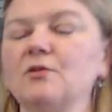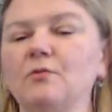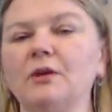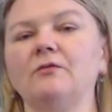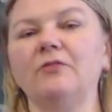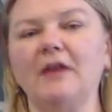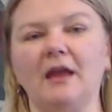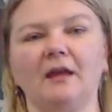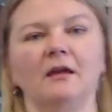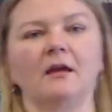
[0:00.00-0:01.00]
what do you
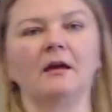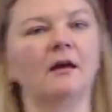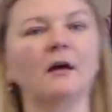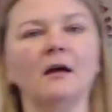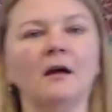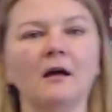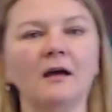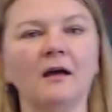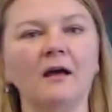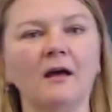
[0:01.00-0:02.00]
think?
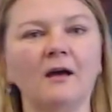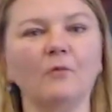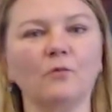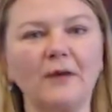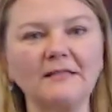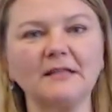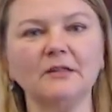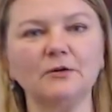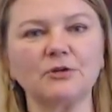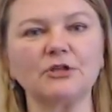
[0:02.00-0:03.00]

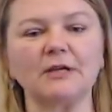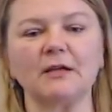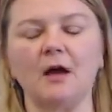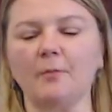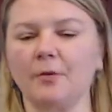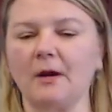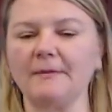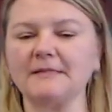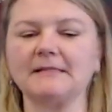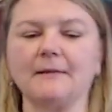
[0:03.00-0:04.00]
Resolution, a
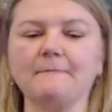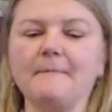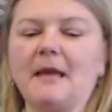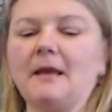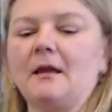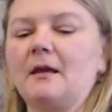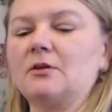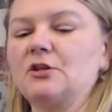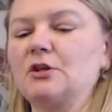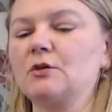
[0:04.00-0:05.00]
promise to make
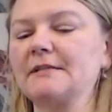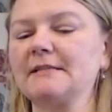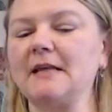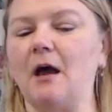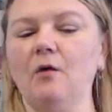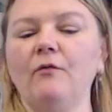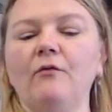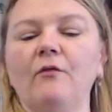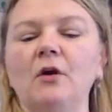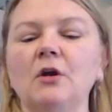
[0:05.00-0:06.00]
to yourself
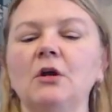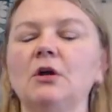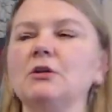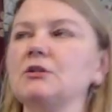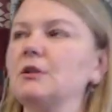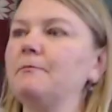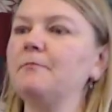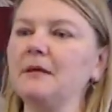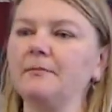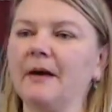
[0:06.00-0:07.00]
to
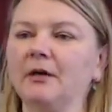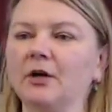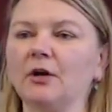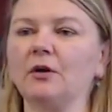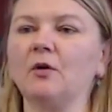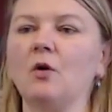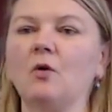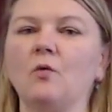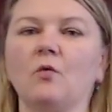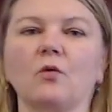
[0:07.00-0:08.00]
be better
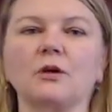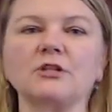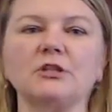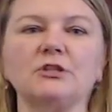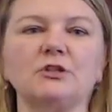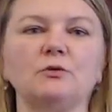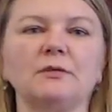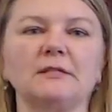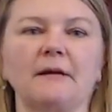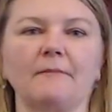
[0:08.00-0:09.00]
or to do
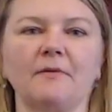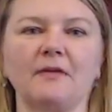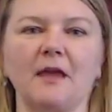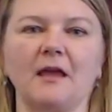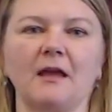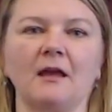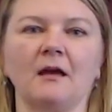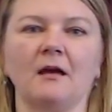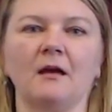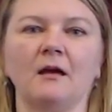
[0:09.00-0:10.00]
something
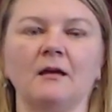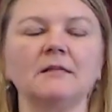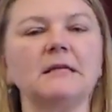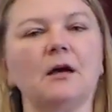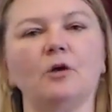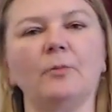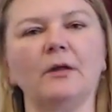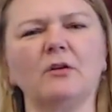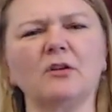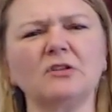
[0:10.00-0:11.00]
to help
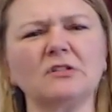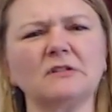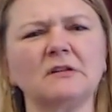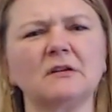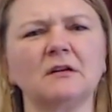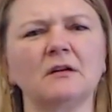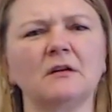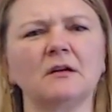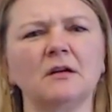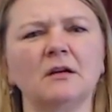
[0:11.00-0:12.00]
others?
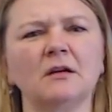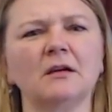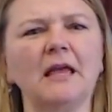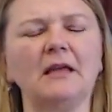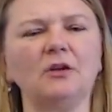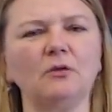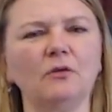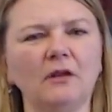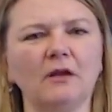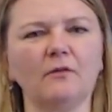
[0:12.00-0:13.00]
Can you
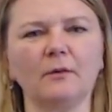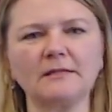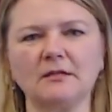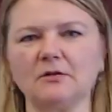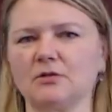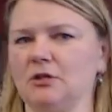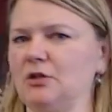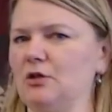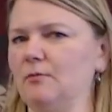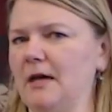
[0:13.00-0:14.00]
think of a resolution
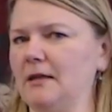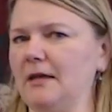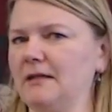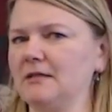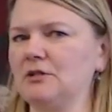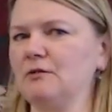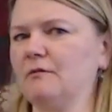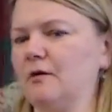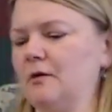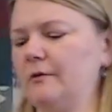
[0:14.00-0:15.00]
you might like to do
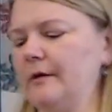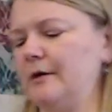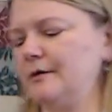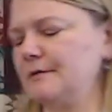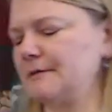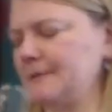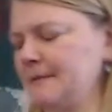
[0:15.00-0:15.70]
for New Year's?